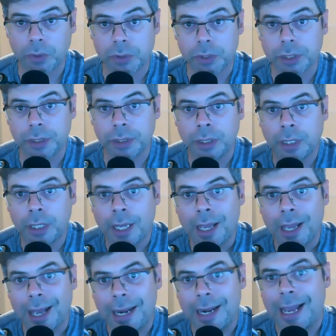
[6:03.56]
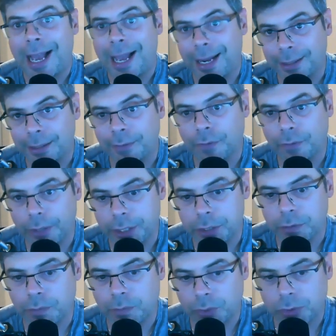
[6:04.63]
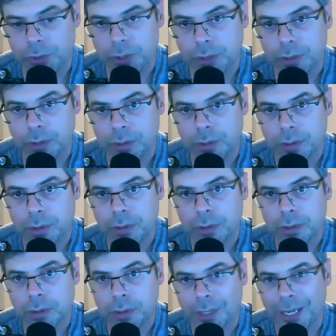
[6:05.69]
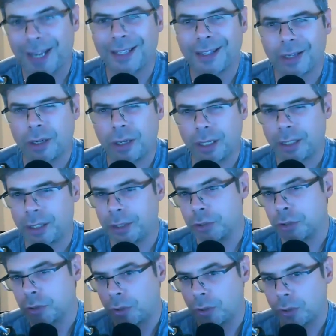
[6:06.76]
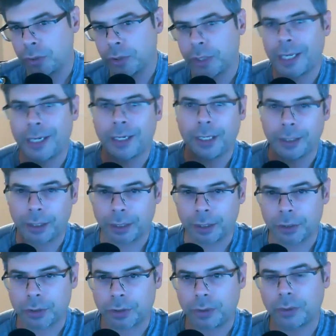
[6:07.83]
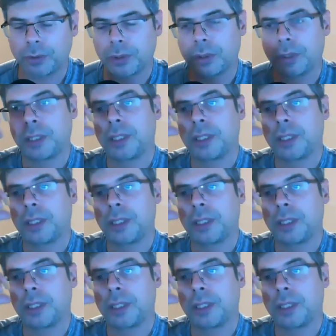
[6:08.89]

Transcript: motion and active range of motion. I like to call it controlled and uncontrolled.